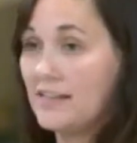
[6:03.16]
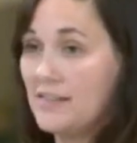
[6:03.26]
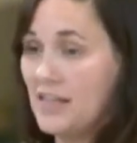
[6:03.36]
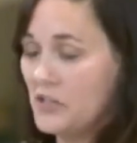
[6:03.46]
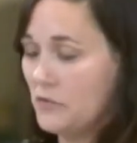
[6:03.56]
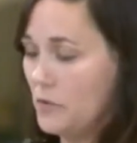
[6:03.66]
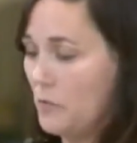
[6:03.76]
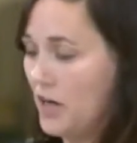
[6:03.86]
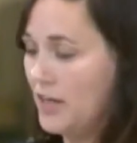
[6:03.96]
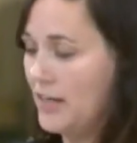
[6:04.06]
stage of the
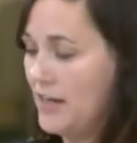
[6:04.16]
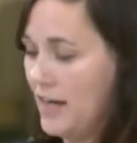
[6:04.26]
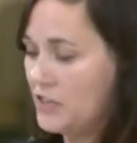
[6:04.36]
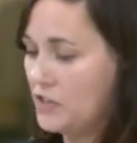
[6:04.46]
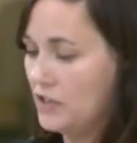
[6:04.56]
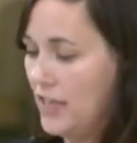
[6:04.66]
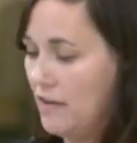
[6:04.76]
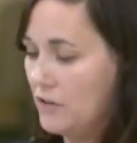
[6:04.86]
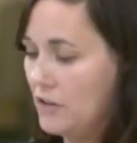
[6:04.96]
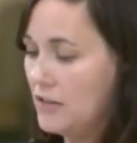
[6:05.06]
work at national
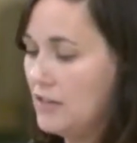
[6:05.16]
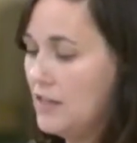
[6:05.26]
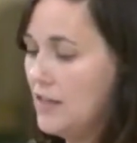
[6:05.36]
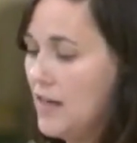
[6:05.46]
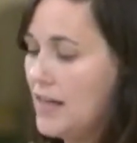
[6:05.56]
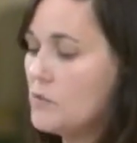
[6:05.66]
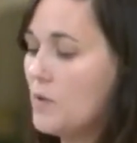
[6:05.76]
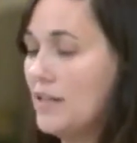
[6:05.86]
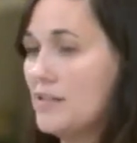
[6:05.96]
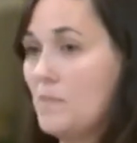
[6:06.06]
level, as
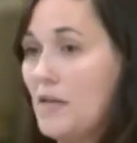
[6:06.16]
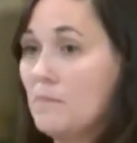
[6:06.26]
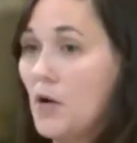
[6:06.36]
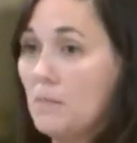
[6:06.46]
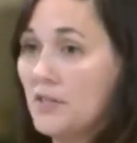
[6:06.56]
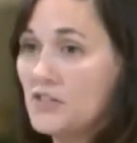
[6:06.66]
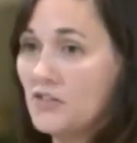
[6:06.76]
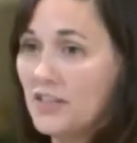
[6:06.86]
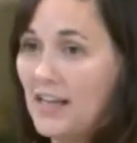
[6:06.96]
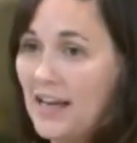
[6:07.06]
well as being published
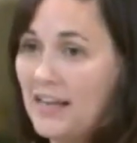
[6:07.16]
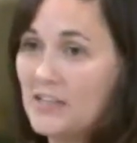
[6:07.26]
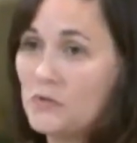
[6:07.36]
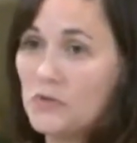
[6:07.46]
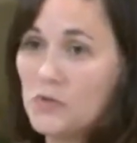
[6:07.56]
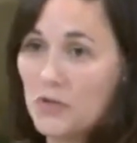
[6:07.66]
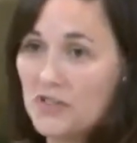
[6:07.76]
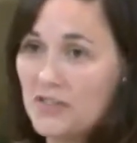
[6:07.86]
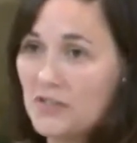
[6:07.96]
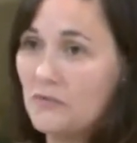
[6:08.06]
online as
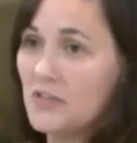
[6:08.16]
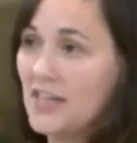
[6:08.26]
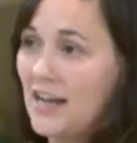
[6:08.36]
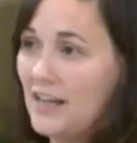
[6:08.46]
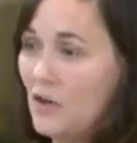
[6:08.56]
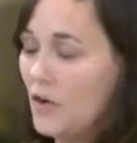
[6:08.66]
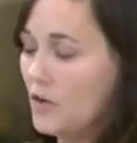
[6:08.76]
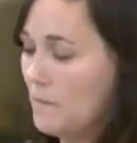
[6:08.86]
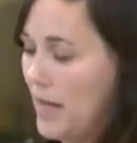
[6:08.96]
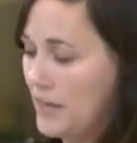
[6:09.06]
resources for dialogue
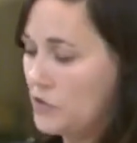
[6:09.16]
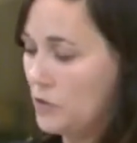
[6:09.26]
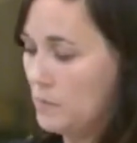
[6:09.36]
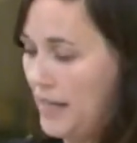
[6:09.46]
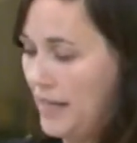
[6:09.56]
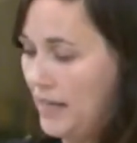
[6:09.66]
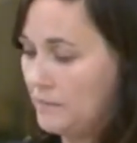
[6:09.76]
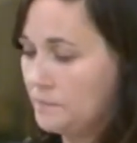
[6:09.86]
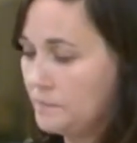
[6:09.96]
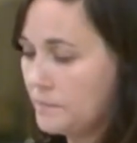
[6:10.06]
and pastoral
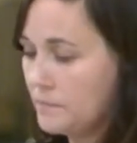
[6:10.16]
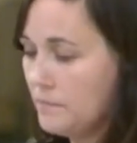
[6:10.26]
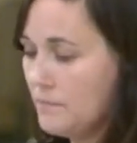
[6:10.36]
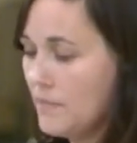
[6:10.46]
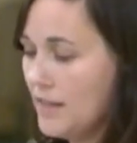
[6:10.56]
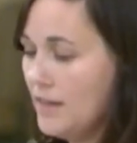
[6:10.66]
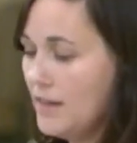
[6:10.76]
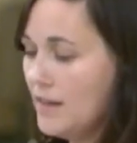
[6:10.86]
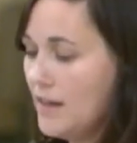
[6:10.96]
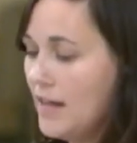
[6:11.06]
planning.
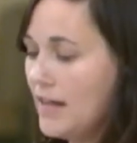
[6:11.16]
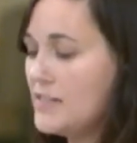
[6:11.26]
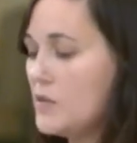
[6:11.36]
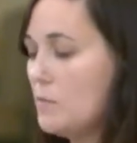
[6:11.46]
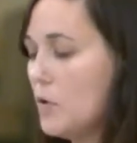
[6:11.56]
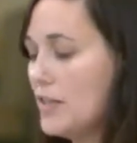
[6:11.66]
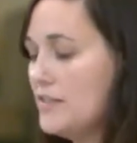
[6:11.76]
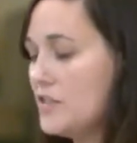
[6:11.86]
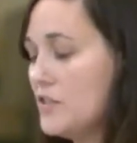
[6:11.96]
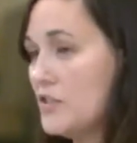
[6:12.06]
It's
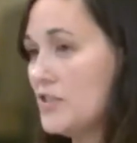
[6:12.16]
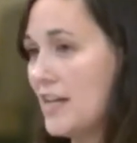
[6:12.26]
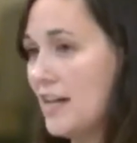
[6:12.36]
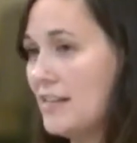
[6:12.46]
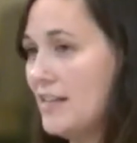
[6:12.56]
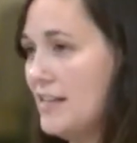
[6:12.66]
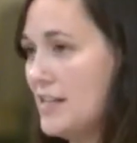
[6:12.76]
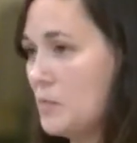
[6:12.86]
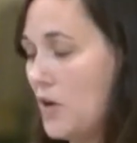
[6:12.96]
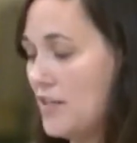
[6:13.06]
important to understand that in
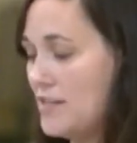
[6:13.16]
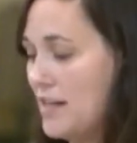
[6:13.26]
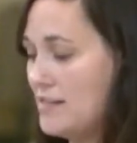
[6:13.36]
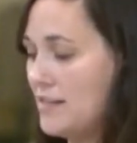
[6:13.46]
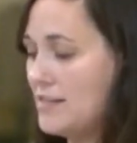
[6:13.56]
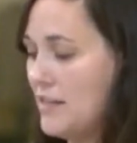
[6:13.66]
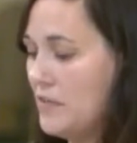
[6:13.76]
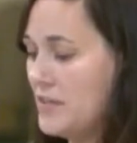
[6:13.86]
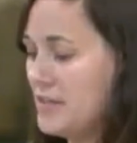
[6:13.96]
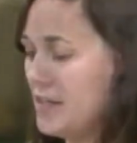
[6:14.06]
this process, a
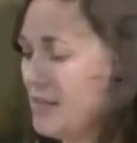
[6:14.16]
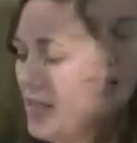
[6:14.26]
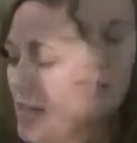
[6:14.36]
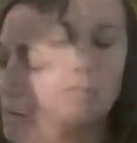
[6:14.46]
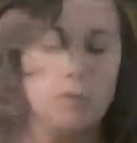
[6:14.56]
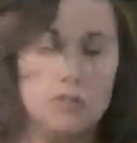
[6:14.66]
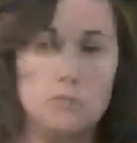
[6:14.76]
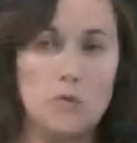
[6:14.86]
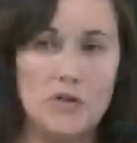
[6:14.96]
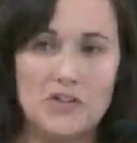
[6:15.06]
synthesis is much
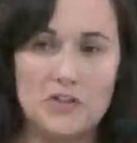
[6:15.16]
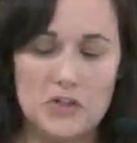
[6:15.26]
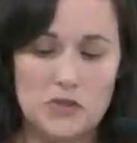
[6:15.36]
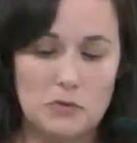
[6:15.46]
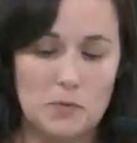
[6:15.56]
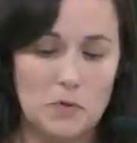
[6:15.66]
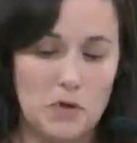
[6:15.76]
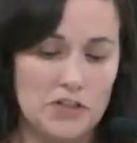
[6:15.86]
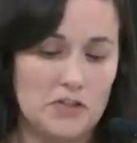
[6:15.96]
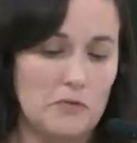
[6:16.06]
more than just a
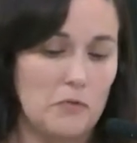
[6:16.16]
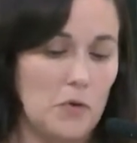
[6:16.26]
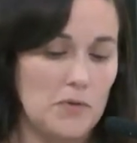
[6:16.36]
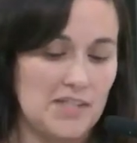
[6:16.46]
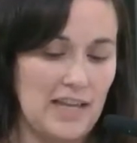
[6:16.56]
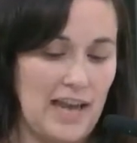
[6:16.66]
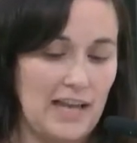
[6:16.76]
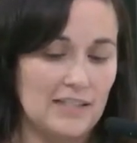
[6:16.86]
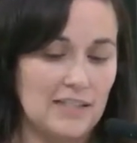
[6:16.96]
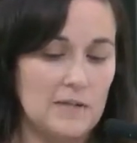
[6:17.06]
report of what was
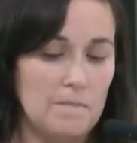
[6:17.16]
said.